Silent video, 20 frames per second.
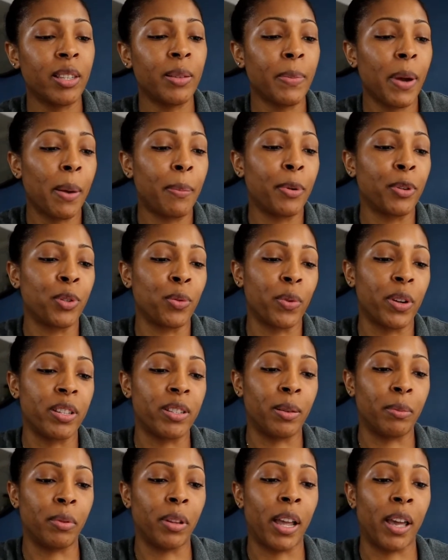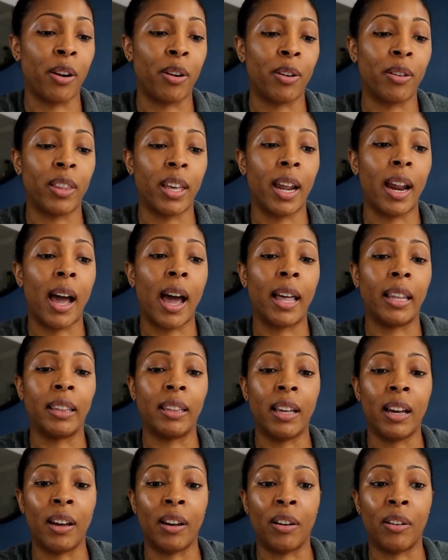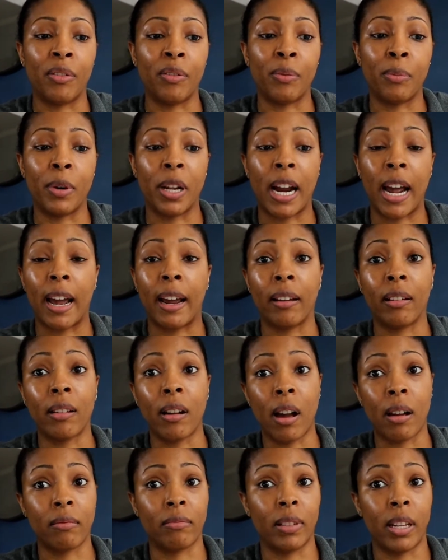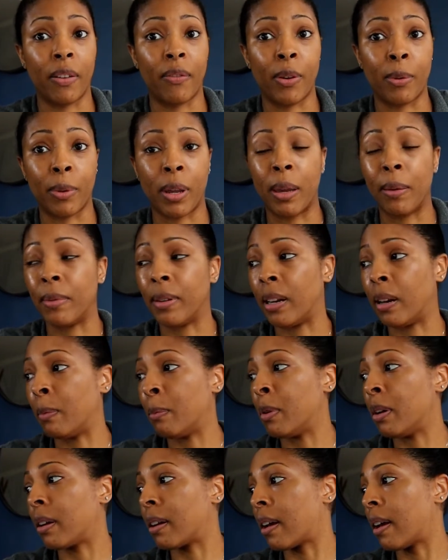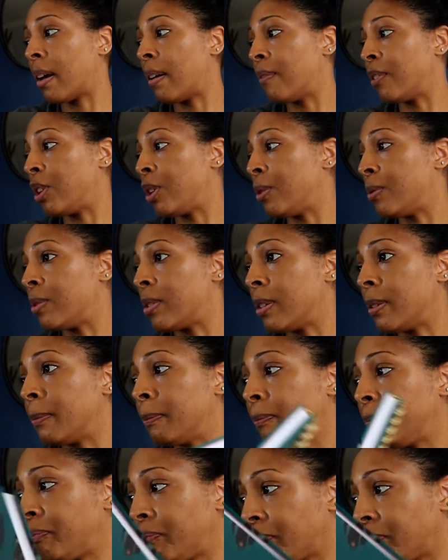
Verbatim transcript: is my most recent planner that I love, but I, if I'm keeping it a buck, I haven't used it.